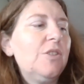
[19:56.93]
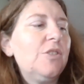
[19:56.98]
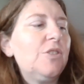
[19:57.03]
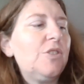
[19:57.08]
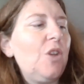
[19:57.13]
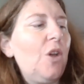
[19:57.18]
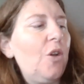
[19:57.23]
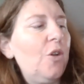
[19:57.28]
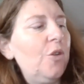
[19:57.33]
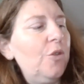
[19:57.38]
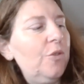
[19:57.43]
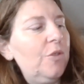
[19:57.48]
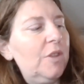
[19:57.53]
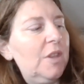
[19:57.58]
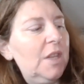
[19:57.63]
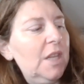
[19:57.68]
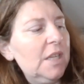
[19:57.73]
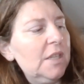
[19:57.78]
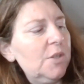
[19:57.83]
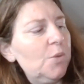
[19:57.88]
So
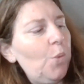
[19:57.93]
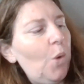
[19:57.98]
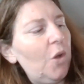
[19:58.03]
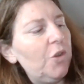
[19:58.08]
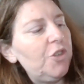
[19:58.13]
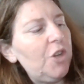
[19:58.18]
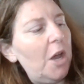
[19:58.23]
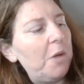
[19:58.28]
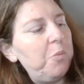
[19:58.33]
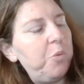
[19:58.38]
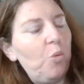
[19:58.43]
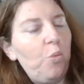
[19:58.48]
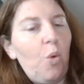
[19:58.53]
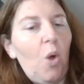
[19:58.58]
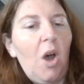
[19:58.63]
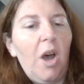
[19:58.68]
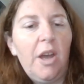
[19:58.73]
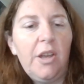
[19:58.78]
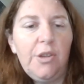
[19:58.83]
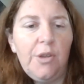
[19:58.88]
this type of
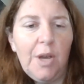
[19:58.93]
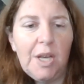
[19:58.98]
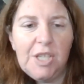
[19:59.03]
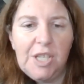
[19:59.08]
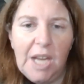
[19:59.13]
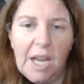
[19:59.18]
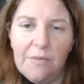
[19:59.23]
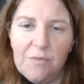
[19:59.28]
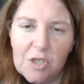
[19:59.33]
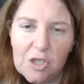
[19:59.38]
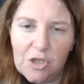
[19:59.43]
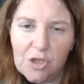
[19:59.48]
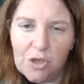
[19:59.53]
wire, you actually have to